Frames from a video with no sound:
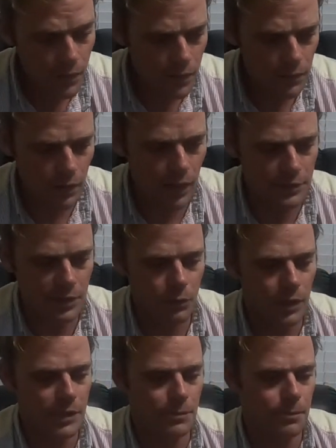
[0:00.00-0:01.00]
logic
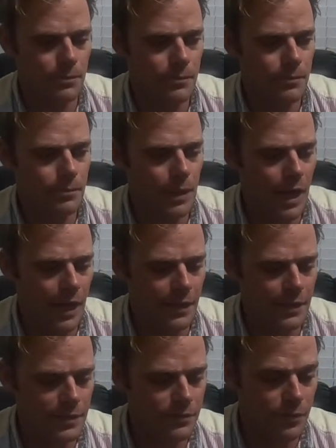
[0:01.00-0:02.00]
was behind
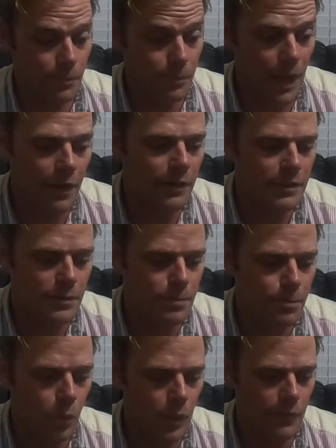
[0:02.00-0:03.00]
this from Parrot's
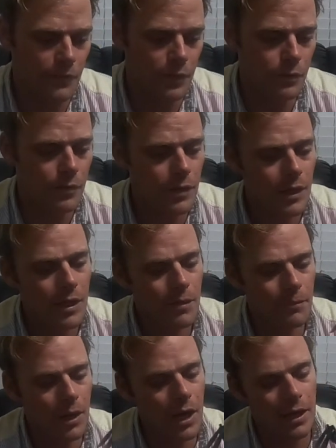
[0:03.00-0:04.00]
point of view.
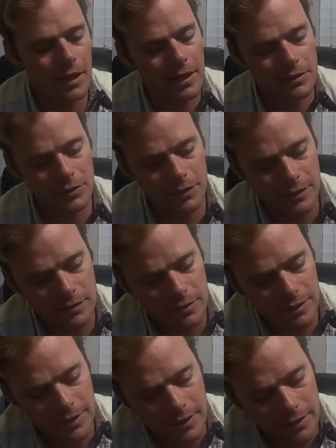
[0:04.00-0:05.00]
But as you can
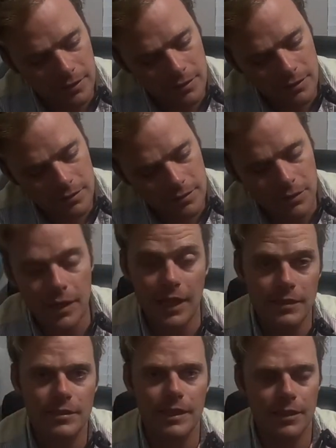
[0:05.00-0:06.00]
see, so the
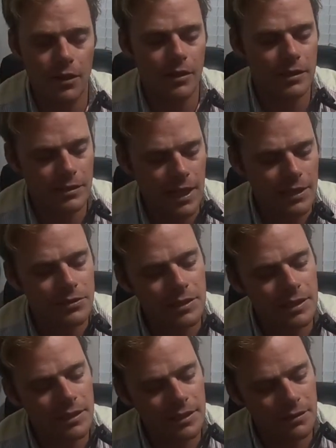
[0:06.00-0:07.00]
SD card is actually
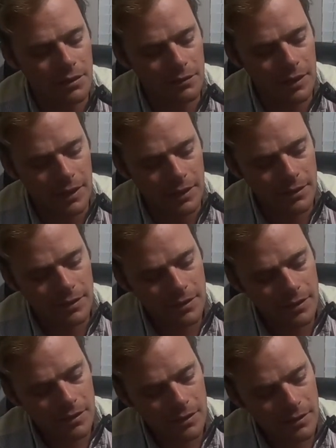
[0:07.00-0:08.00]
in here already.
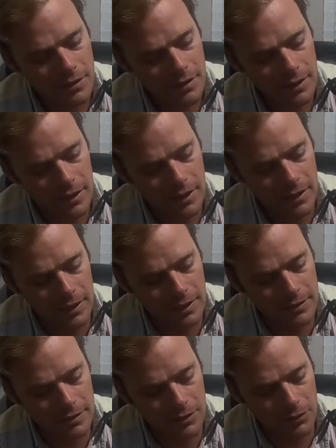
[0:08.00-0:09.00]
It
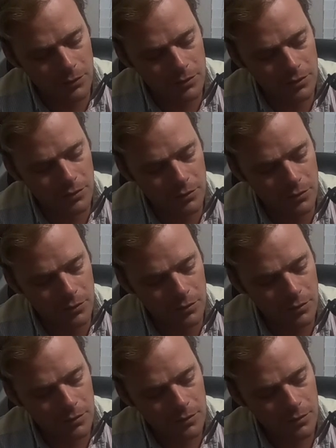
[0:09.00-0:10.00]
is an old
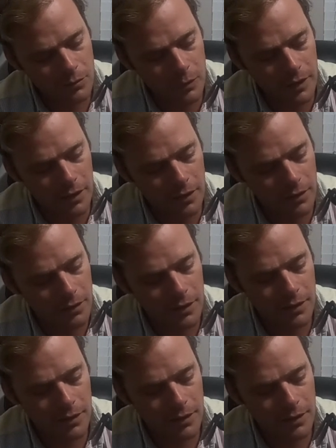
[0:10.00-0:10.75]
school where